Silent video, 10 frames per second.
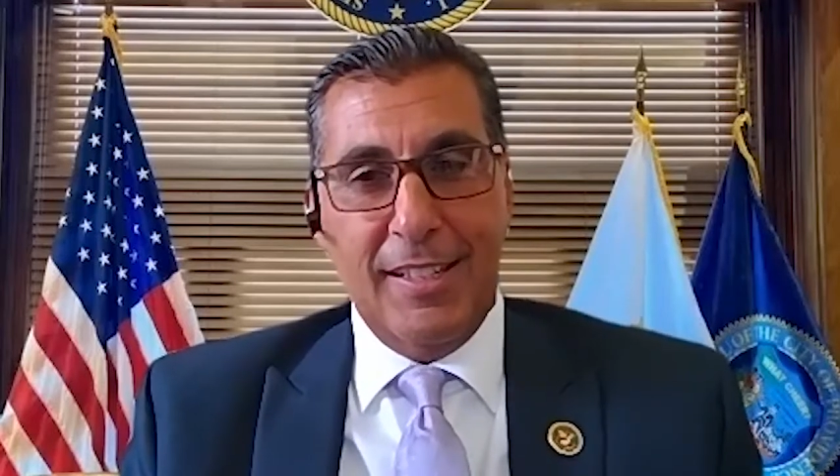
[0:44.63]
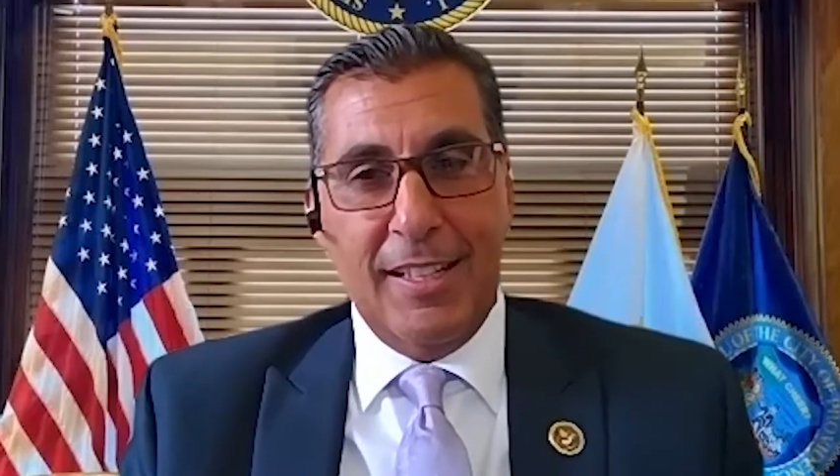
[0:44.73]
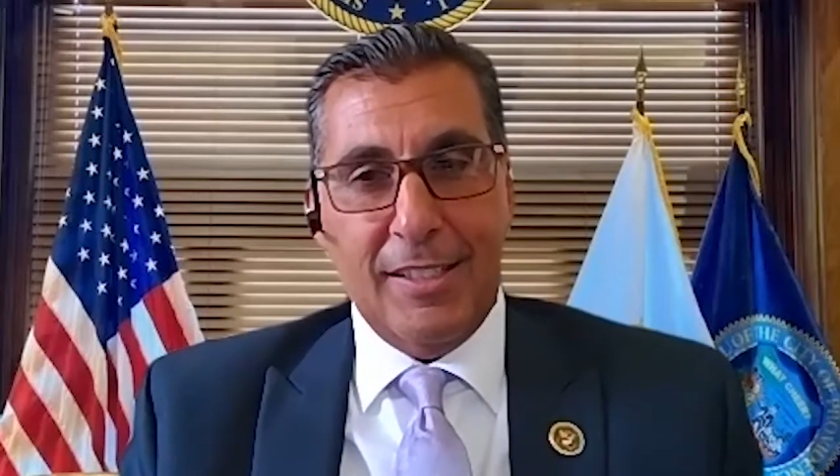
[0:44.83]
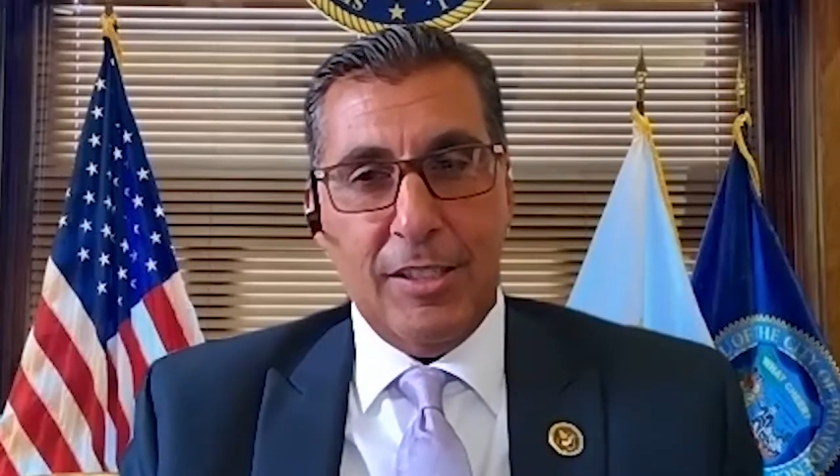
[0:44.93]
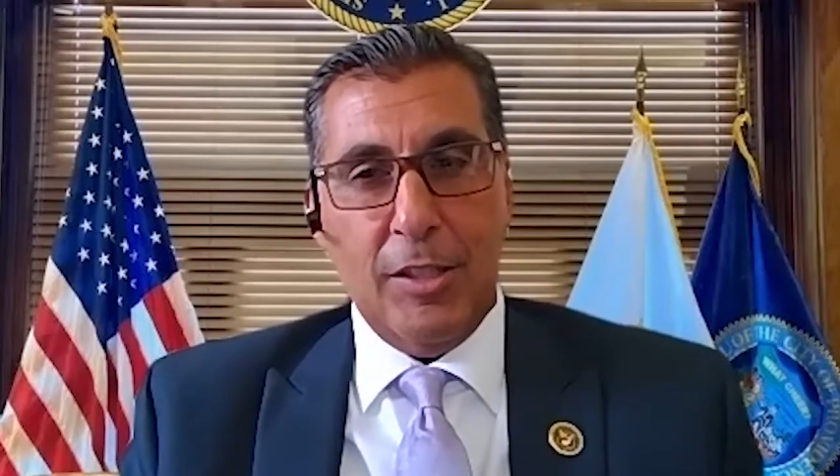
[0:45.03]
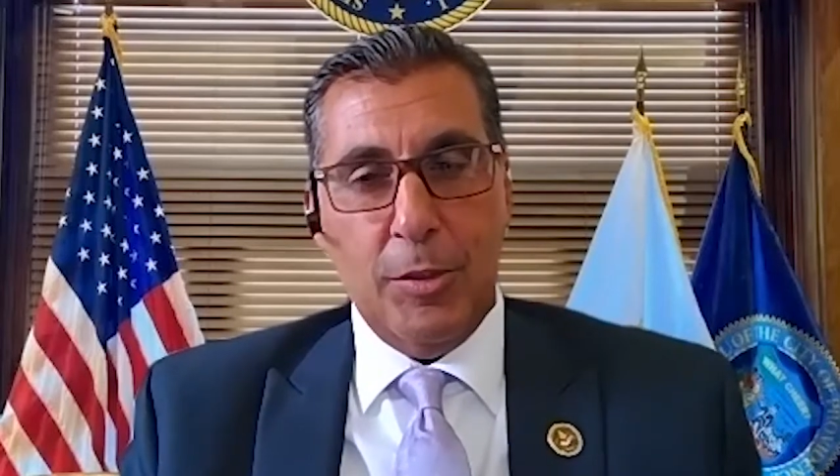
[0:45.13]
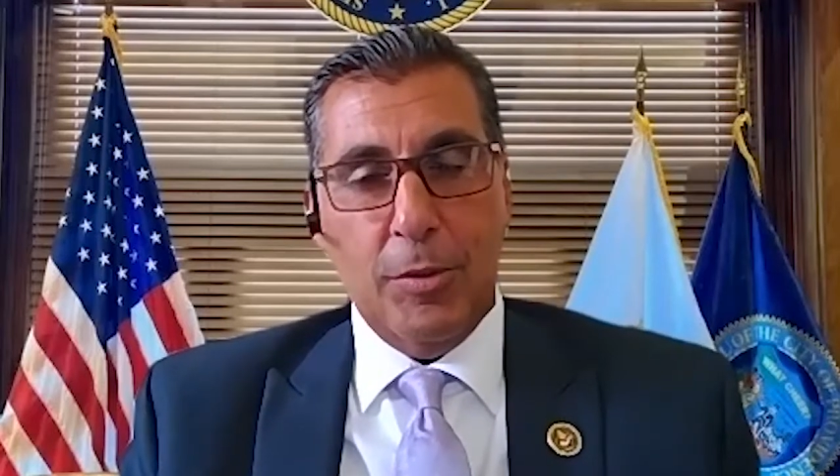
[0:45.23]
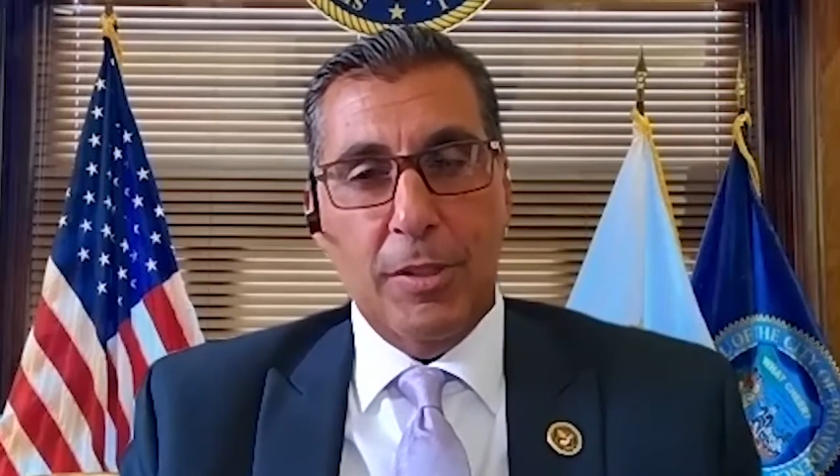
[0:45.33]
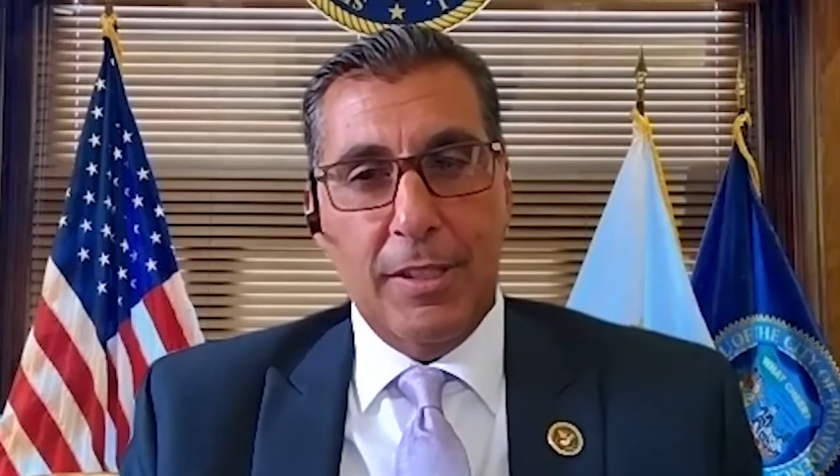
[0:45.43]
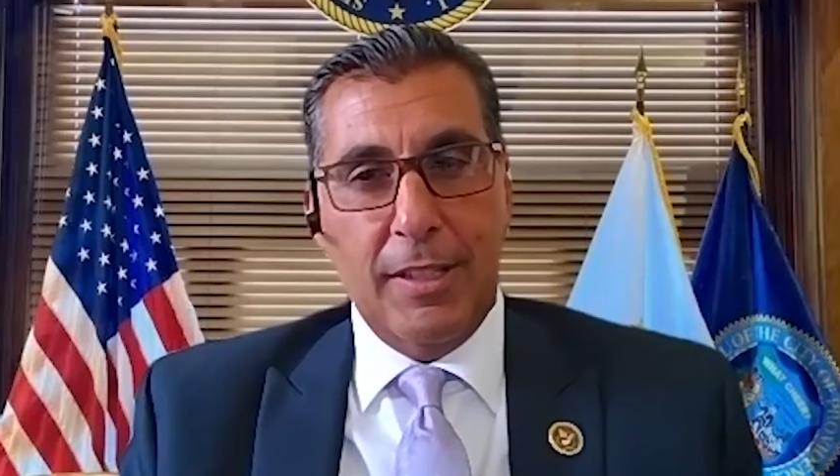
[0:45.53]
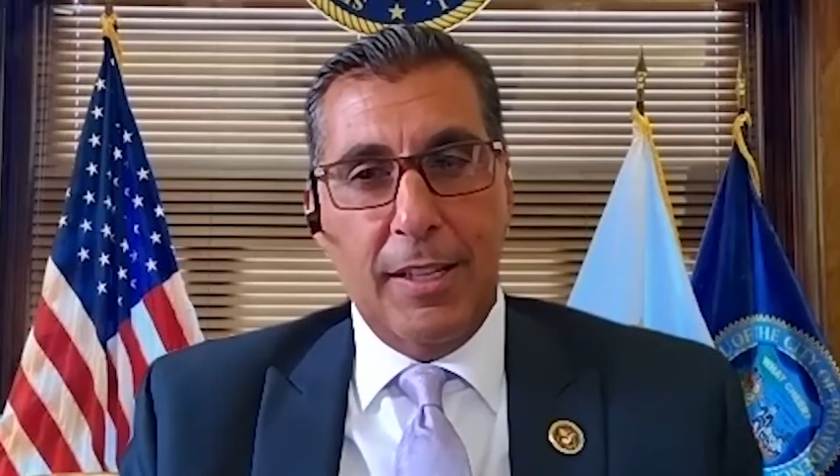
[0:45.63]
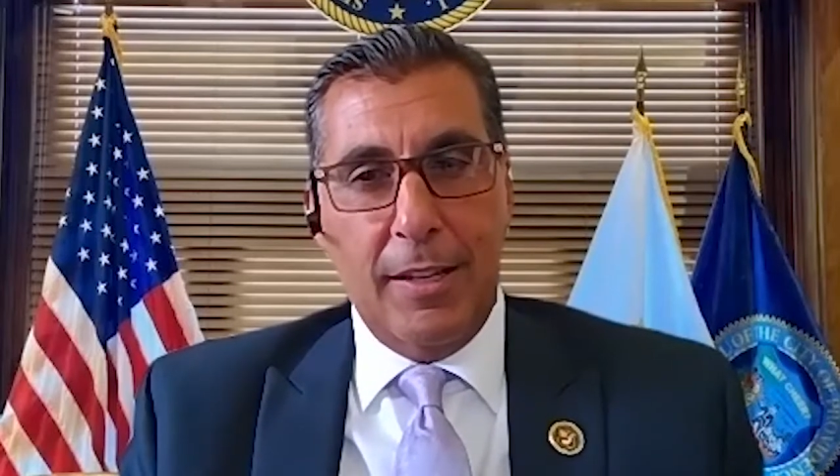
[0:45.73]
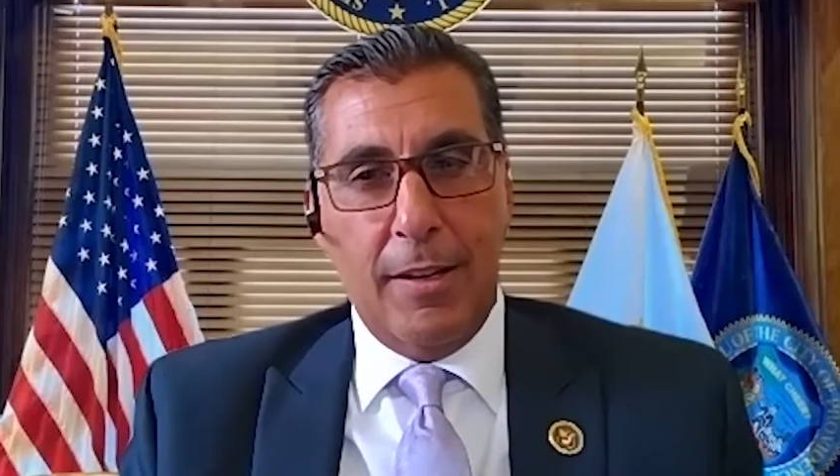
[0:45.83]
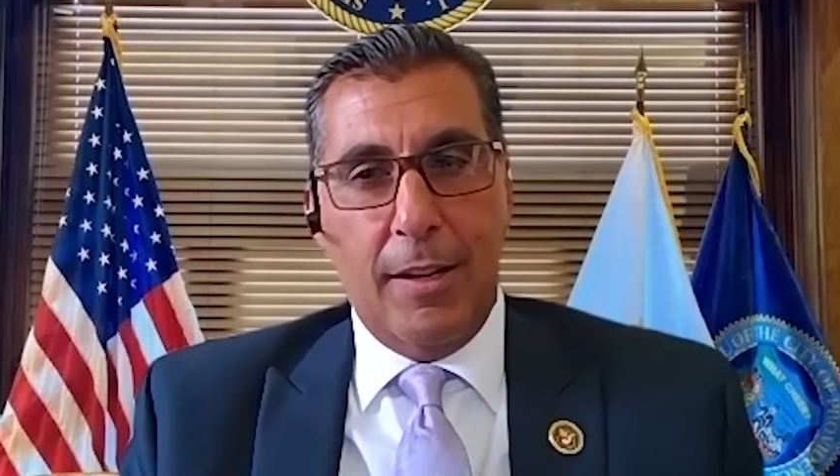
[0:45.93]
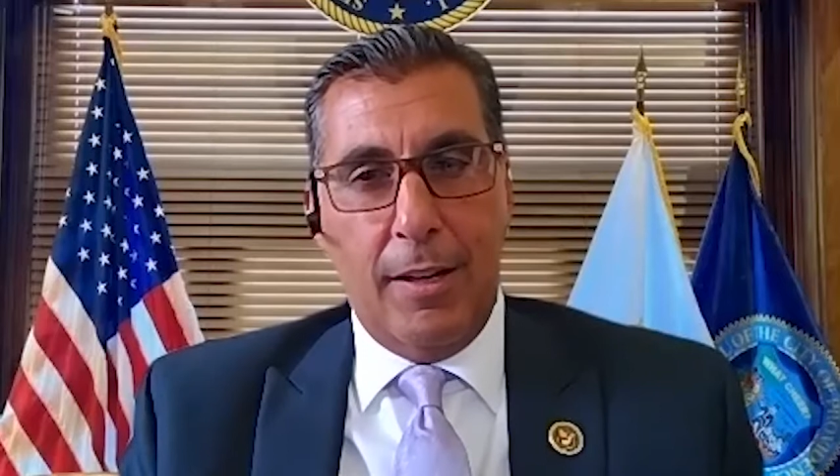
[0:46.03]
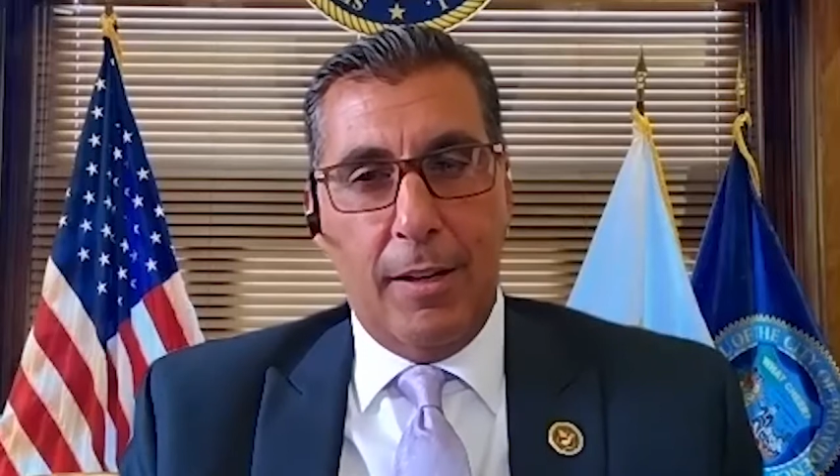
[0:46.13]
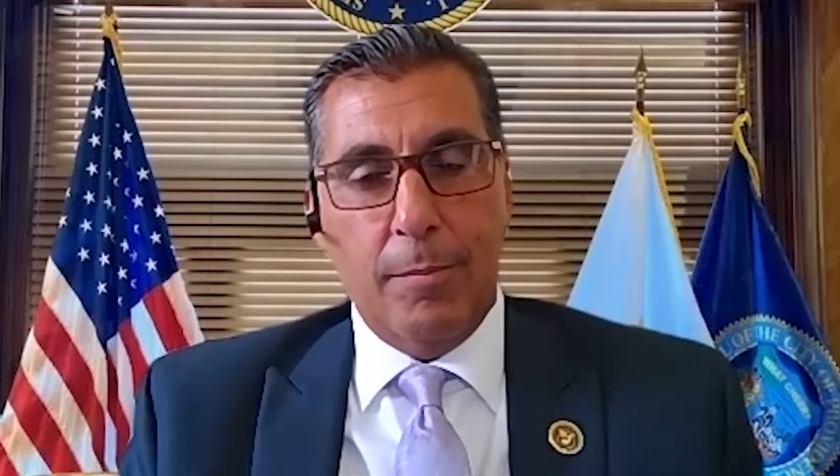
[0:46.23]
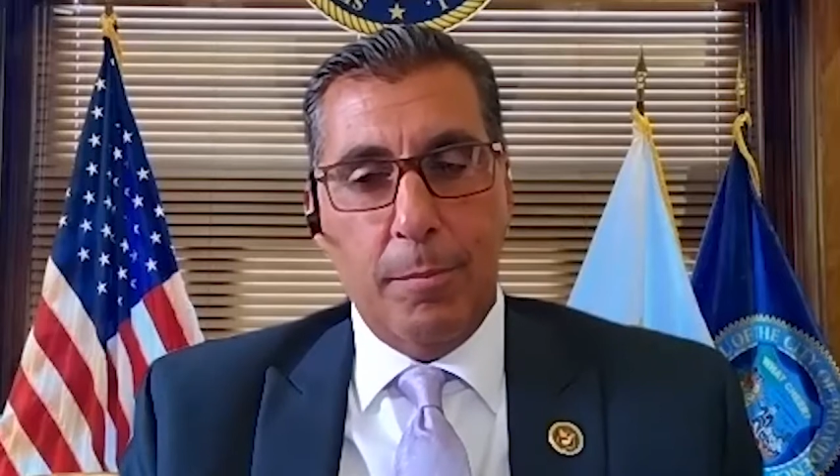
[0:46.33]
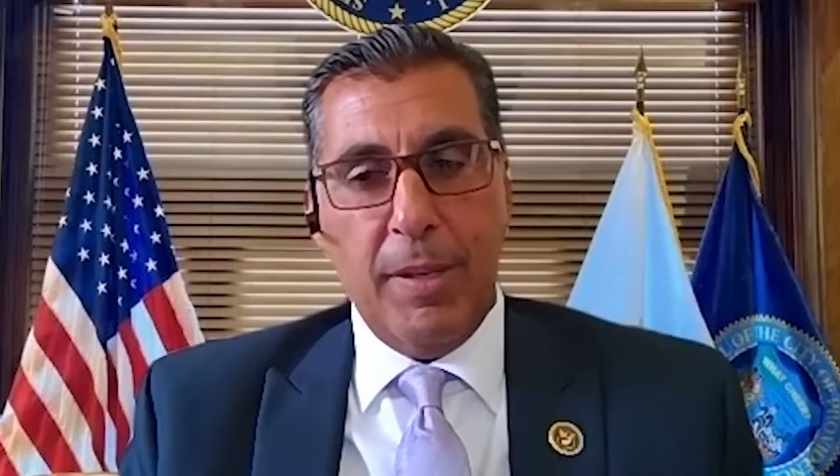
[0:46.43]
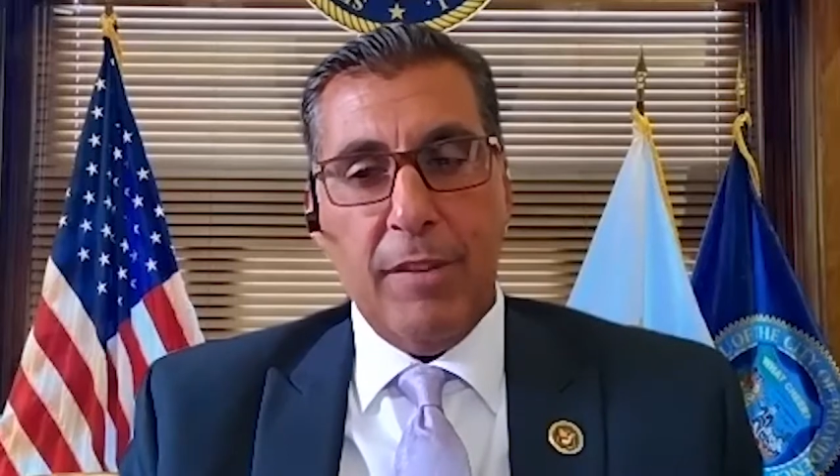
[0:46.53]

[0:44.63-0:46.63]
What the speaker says: And so being